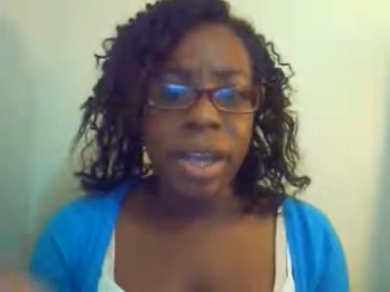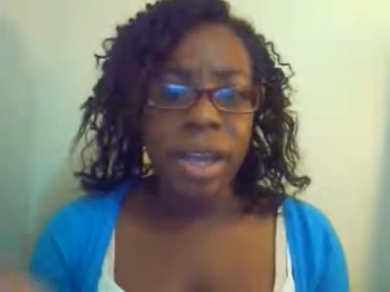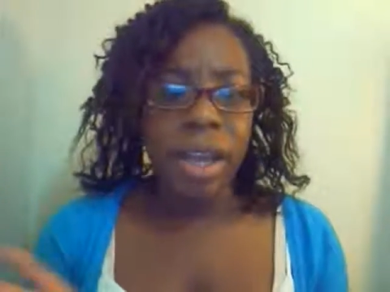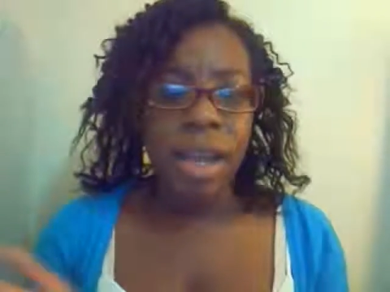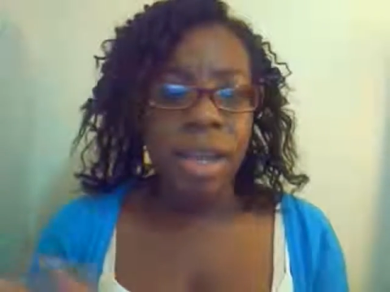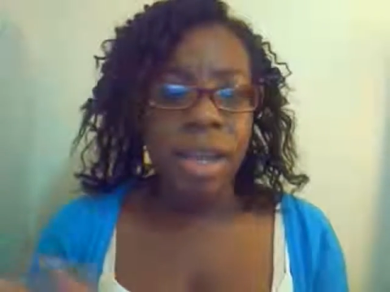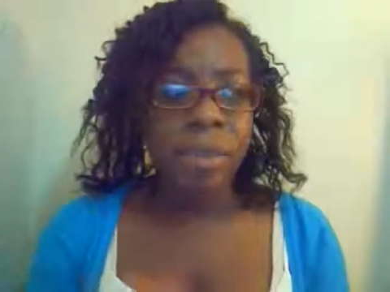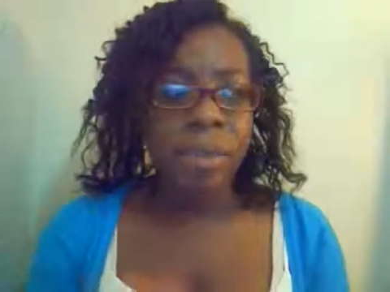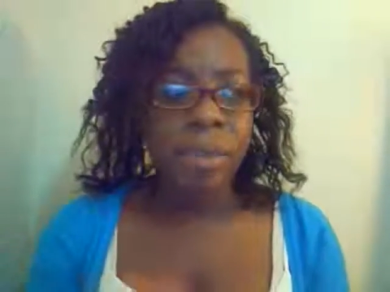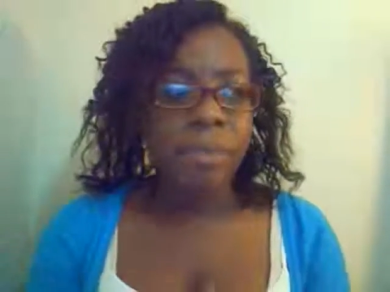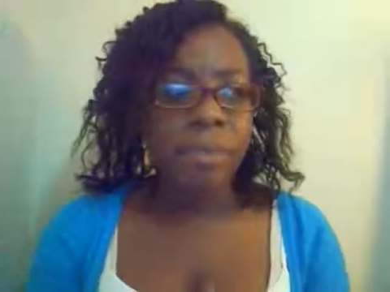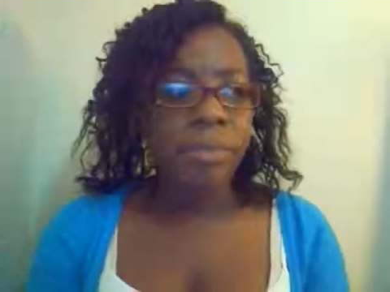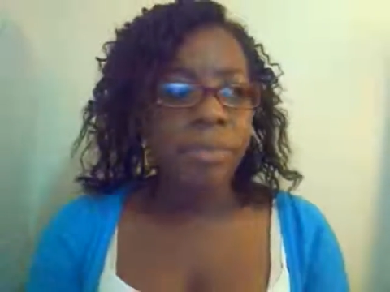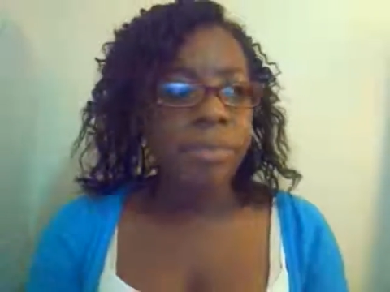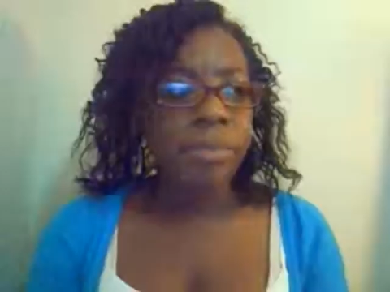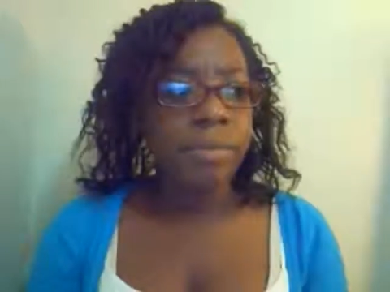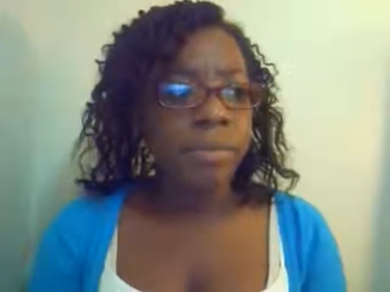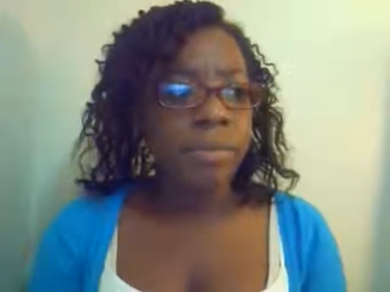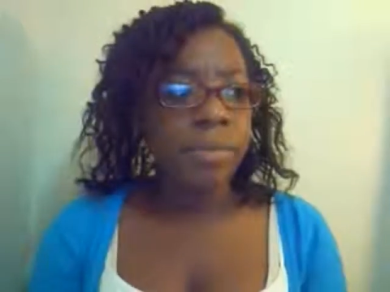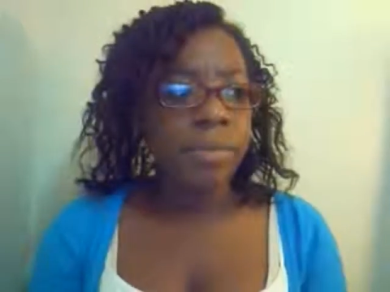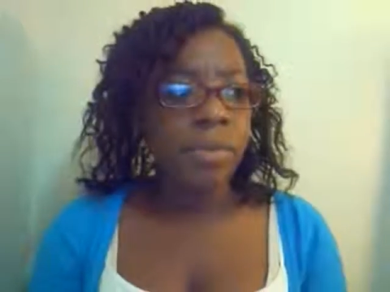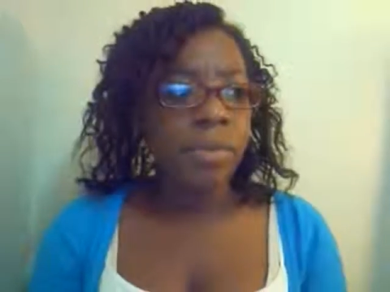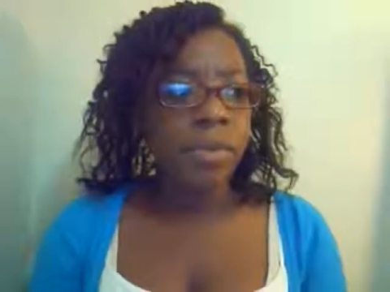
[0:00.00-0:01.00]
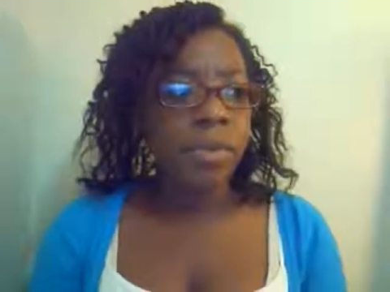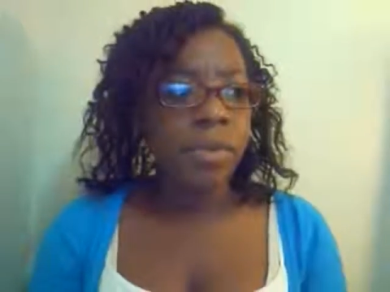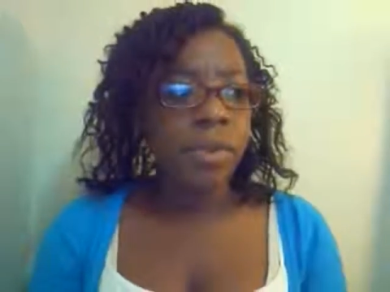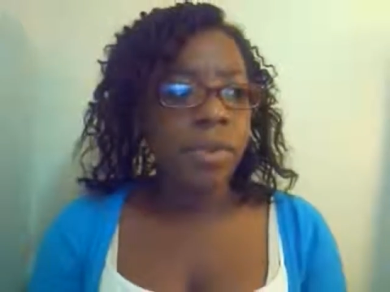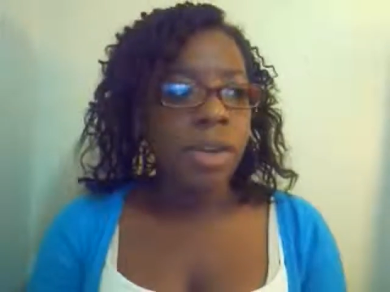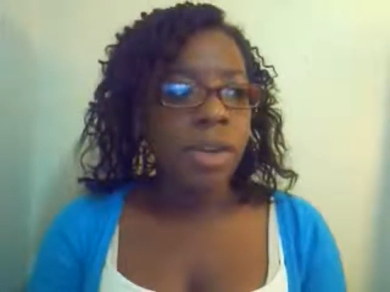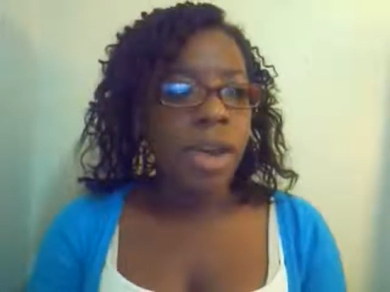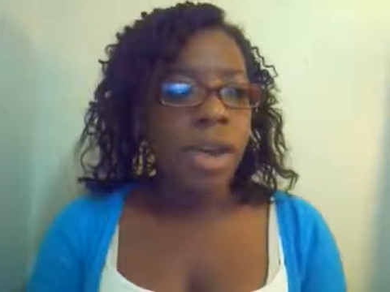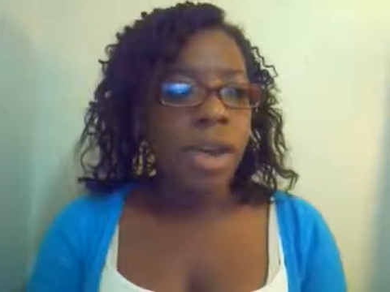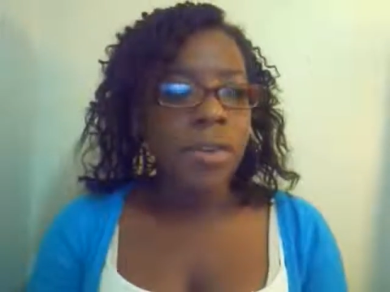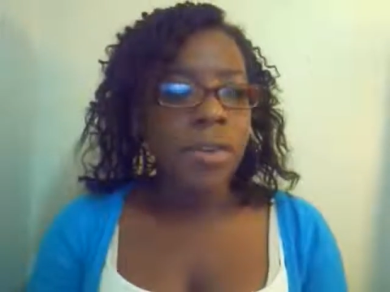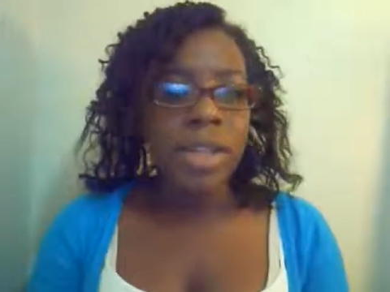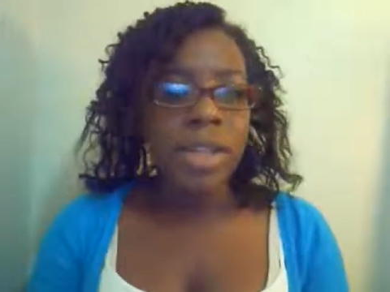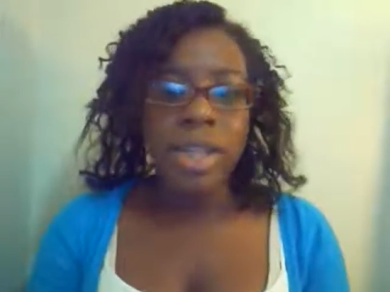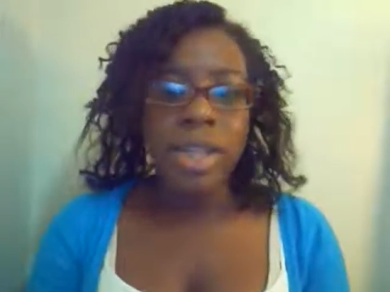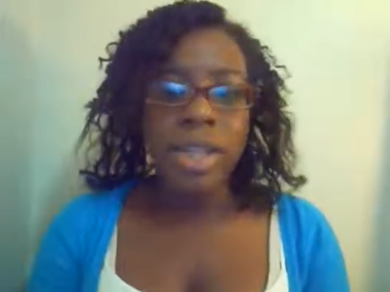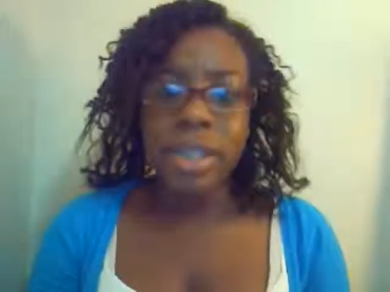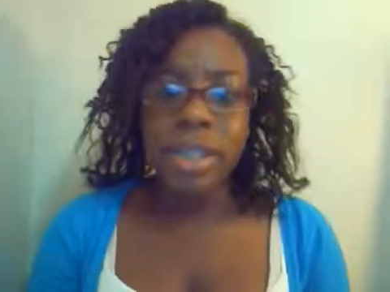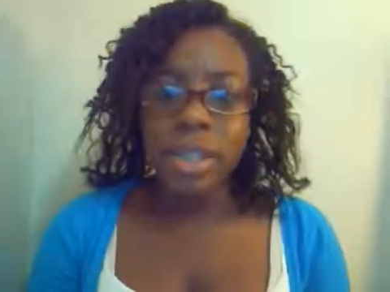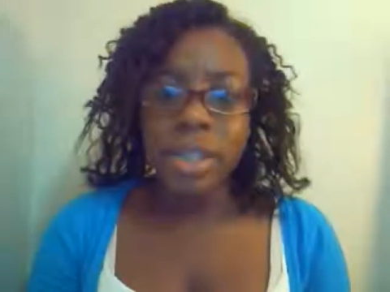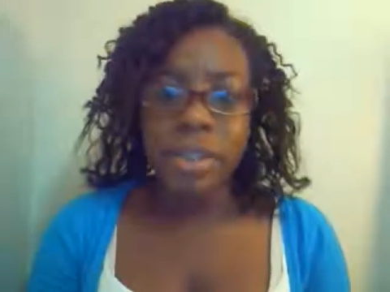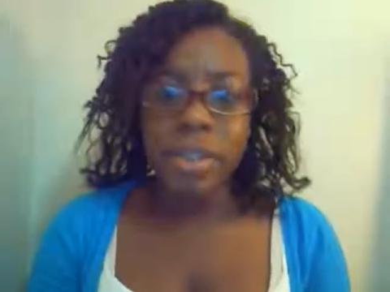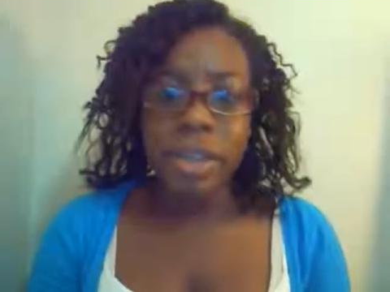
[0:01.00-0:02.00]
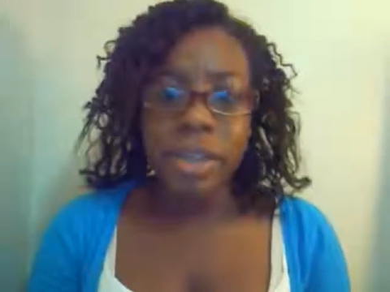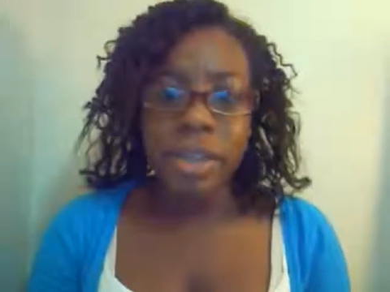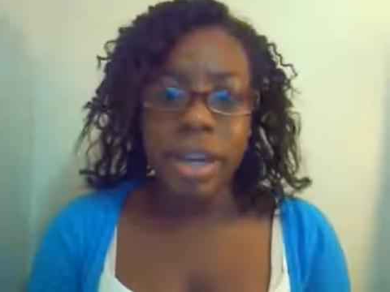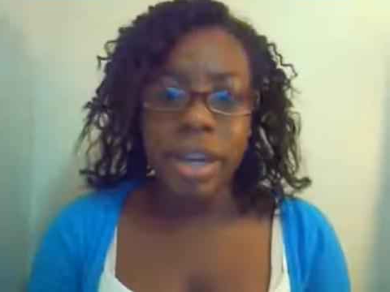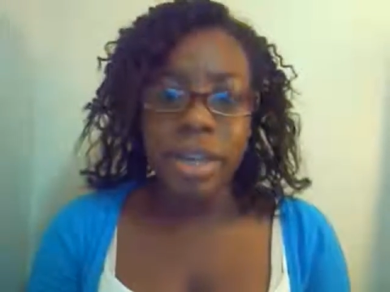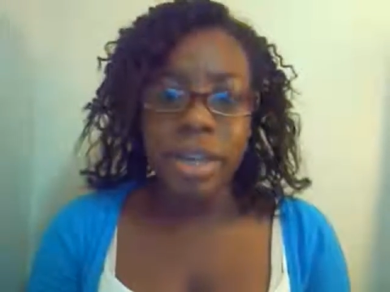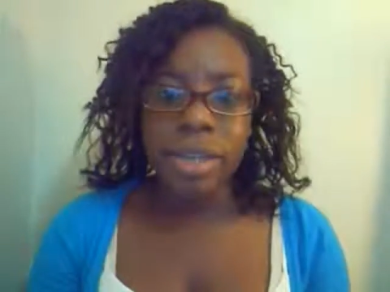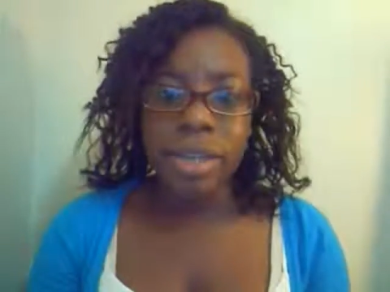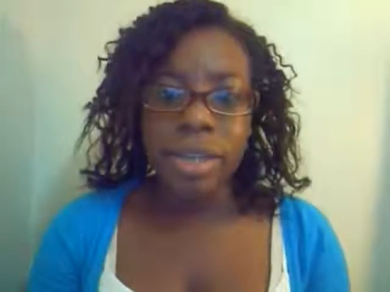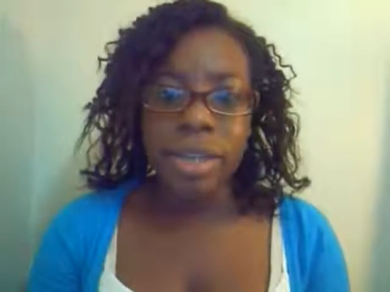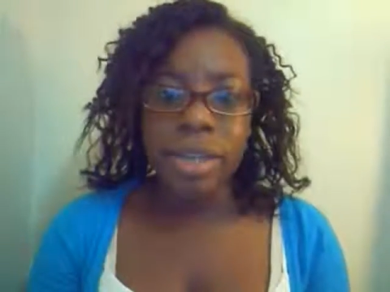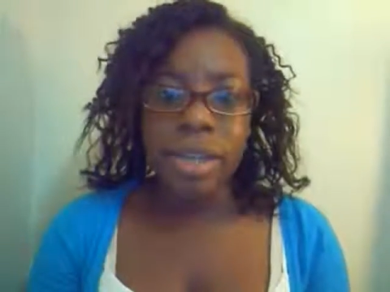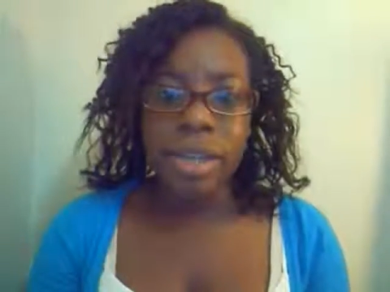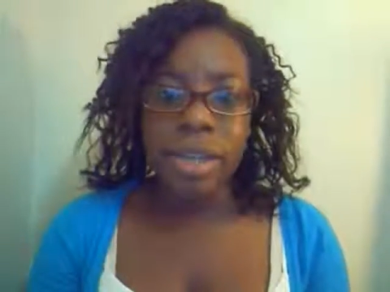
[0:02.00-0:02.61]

Um, I think that's it, you guys.